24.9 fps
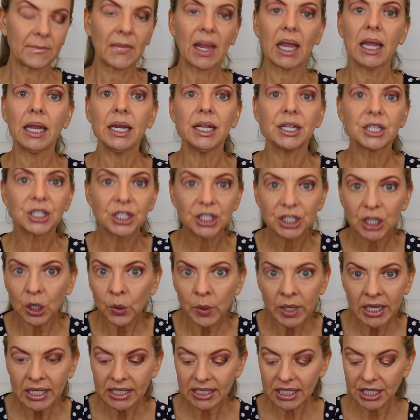It is so
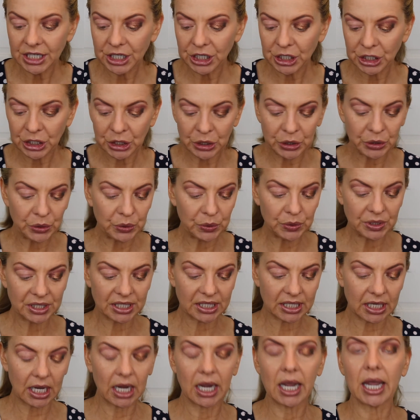easy to
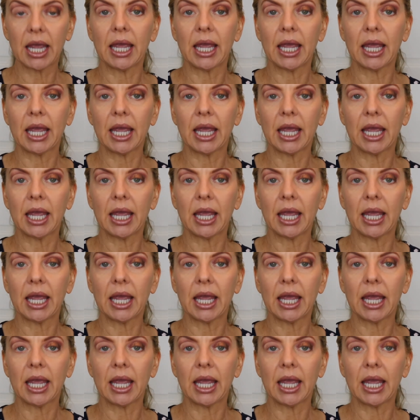use.